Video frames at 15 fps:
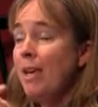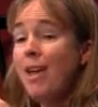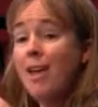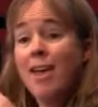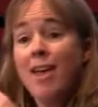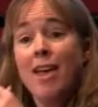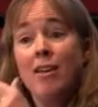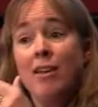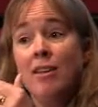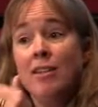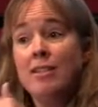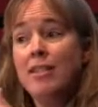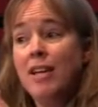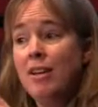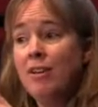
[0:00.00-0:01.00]
And
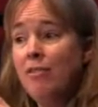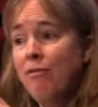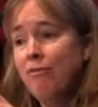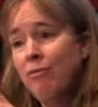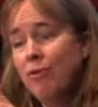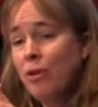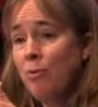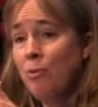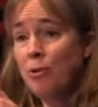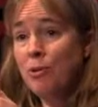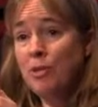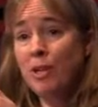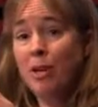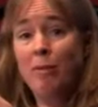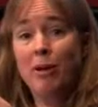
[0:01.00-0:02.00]
instead of, we were
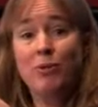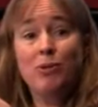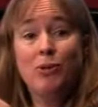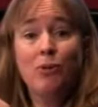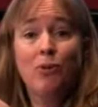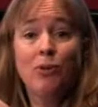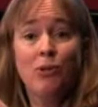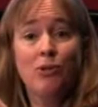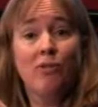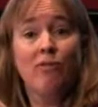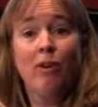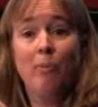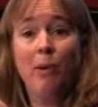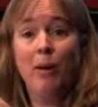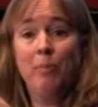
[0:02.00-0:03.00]
seeing about 2/3 of
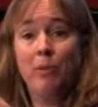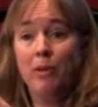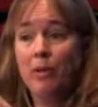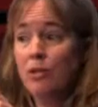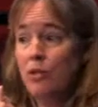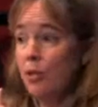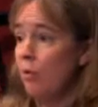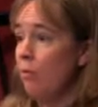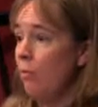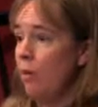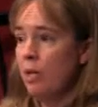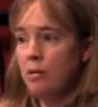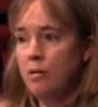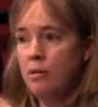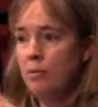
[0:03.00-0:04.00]
our population
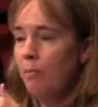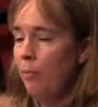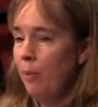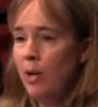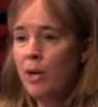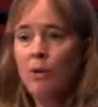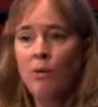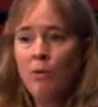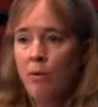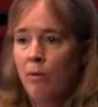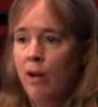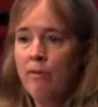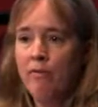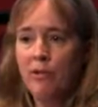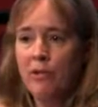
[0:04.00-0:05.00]
was brand new
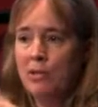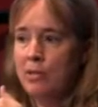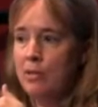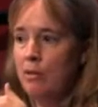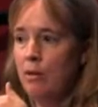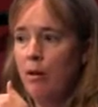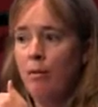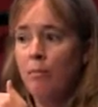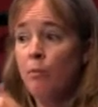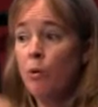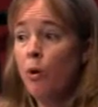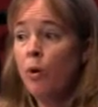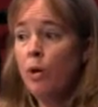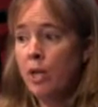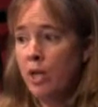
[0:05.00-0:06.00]
arrivals,
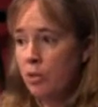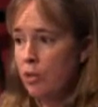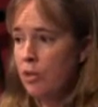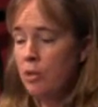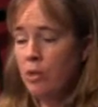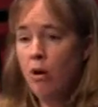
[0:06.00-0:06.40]
no connections